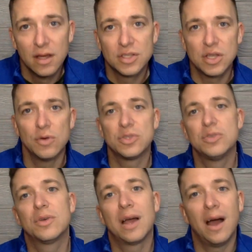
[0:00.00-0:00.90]
So
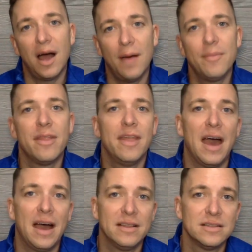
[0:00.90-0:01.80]
to calm
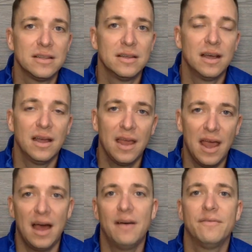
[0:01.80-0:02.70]
that, I
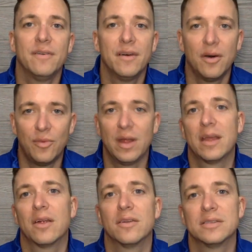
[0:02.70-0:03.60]
have a
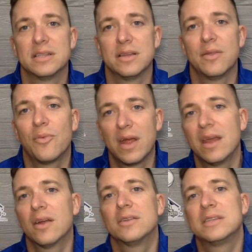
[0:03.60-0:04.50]
rain guarantee. And the
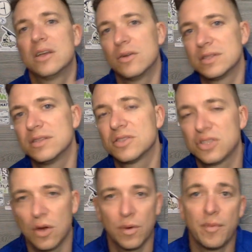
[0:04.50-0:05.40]
rain guarantee goes into
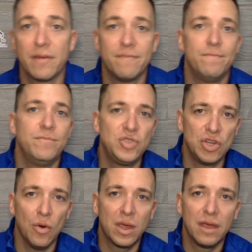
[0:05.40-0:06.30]
snow. And my
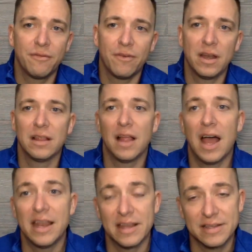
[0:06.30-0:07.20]
joking funny
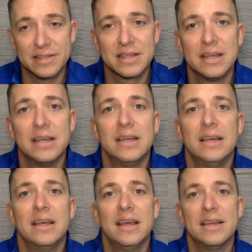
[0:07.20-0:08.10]
line is,
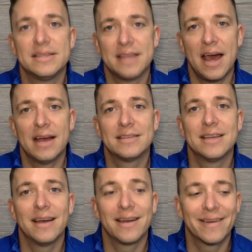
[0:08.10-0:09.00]
is that
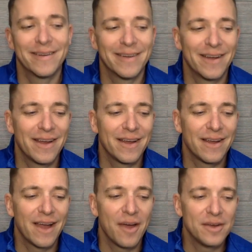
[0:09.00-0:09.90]
uh, uh,
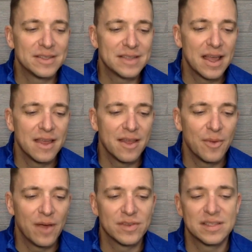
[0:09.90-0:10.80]
I always say that
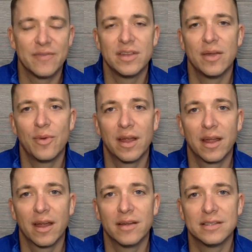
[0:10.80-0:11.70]
we have a seven day rain
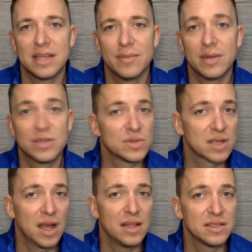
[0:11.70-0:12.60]
guarantee, but it's
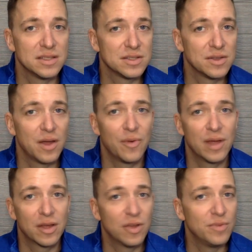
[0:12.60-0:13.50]
Wisconsin, so that
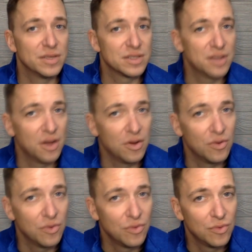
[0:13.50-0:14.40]
rain could be snow,
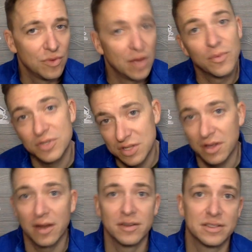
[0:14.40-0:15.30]
and we still
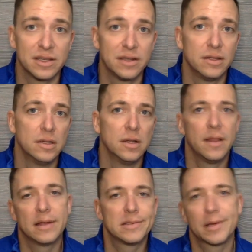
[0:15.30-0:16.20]
guarantee it.
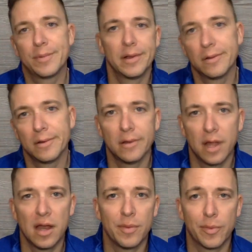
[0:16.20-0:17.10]
That's like my little
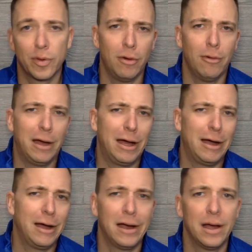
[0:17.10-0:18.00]
line. People go, oh, ha
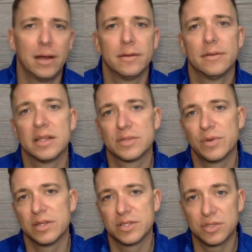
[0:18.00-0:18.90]
ha ha. That's
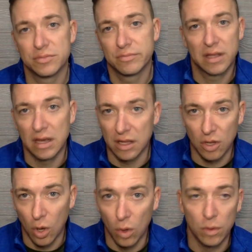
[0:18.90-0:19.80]
when it's t- getting
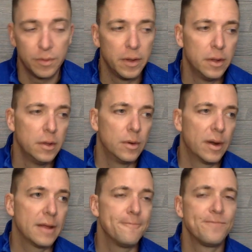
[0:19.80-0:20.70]
cold,
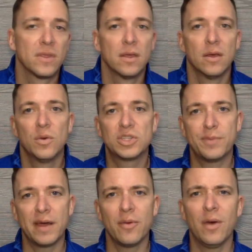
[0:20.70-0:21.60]
right? Which,
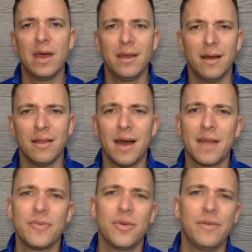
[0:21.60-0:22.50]
by the way, a lot
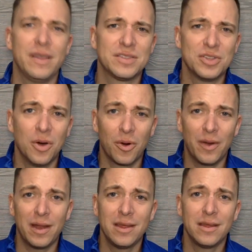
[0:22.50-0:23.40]
of you have had snow
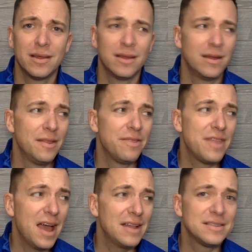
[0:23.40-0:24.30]
already.
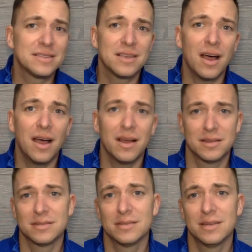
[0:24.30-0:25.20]
That sucks.